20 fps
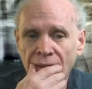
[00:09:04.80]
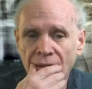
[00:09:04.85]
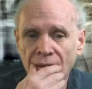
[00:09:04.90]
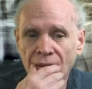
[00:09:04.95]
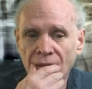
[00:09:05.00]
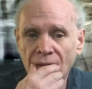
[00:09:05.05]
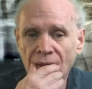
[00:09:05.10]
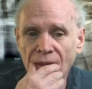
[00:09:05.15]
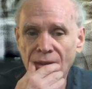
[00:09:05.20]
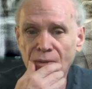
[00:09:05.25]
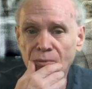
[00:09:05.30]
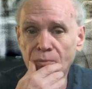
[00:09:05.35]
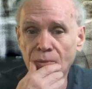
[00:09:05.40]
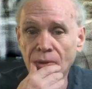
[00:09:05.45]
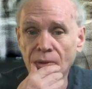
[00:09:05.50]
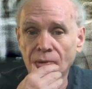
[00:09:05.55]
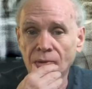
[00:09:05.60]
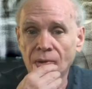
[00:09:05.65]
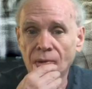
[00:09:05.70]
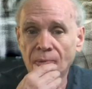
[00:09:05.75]
That's
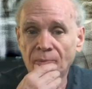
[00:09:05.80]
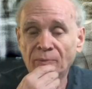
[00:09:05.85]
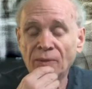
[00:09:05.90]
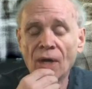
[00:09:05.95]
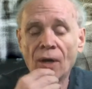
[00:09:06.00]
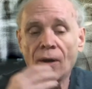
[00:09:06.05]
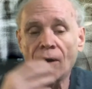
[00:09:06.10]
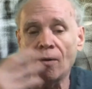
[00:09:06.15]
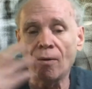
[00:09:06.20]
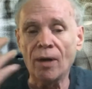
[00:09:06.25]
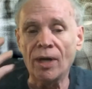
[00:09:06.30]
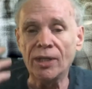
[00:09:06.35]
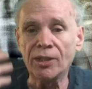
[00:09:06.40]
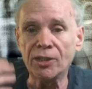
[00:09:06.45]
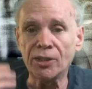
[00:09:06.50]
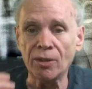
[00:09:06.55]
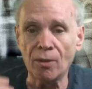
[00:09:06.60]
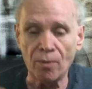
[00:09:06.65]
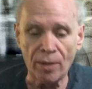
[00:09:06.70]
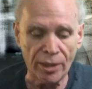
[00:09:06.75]
weird. All right.
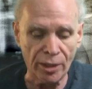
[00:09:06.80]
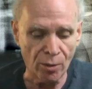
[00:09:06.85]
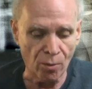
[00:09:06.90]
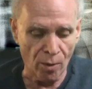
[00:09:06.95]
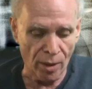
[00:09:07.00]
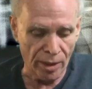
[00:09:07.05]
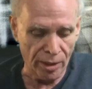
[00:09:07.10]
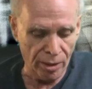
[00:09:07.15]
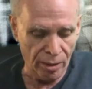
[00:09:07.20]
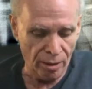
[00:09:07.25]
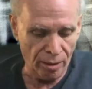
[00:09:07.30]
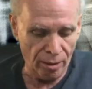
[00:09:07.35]
So anyway,